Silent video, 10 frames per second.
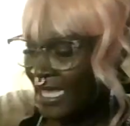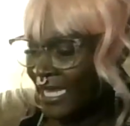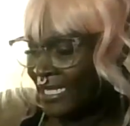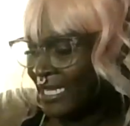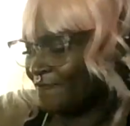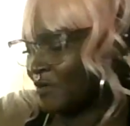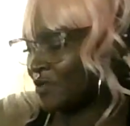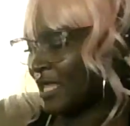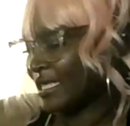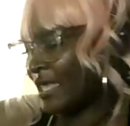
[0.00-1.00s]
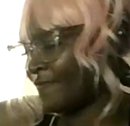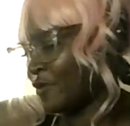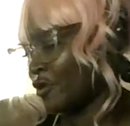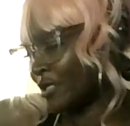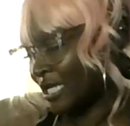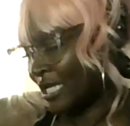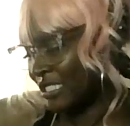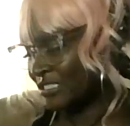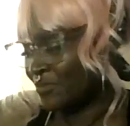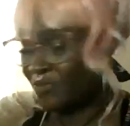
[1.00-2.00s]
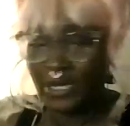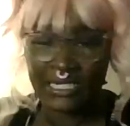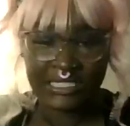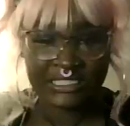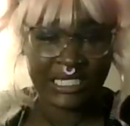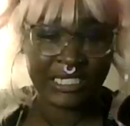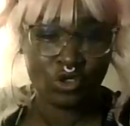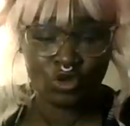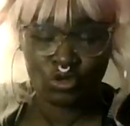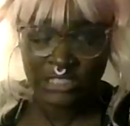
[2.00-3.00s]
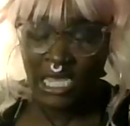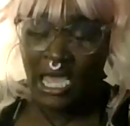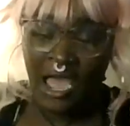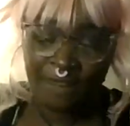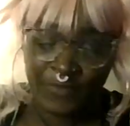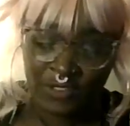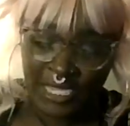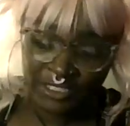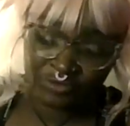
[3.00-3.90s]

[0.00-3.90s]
And I feel like if you're getting some pregnancy news, I feel like you